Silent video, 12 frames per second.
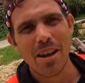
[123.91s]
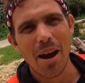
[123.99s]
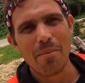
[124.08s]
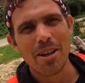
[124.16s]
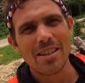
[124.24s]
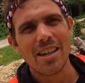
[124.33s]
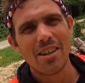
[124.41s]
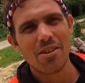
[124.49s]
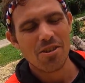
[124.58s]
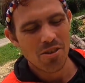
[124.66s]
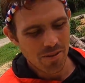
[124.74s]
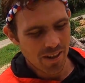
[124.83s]
I'm going to take you
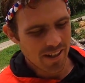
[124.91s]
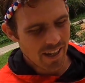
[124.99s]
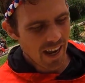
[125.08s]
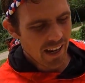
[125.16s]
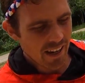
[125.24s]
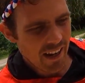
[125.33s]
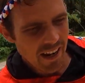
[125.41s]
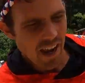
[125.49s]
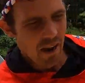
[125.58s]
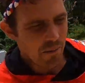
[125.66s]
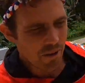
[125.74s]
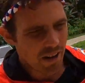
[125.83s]
to in a sec
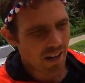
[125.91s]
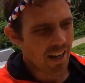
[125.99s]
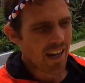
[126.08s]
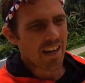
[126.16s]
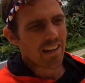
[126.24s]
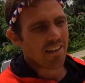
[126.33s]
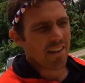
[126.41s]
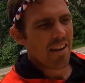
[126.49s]
and we're going to eat.